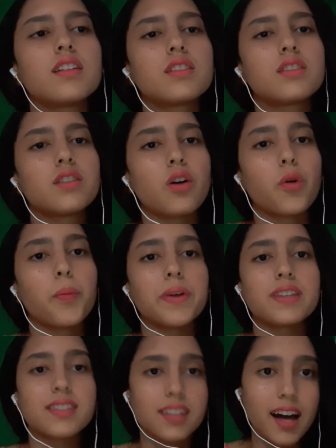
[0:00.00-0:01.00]
So
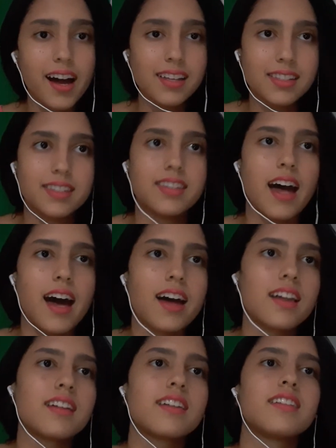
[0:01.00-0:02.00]
besides
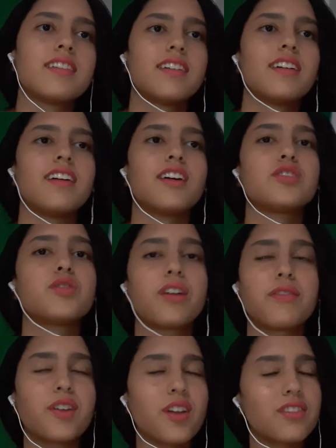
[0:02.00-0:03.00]
that, to
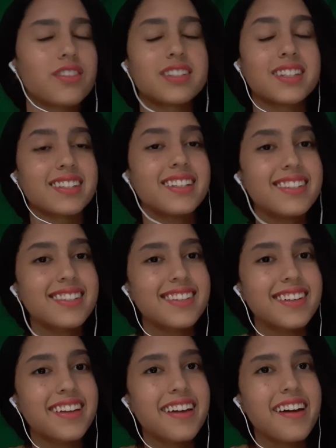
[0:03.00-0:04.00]
give another
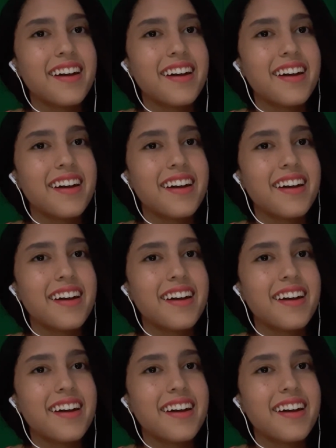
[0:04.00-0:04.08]
statistic,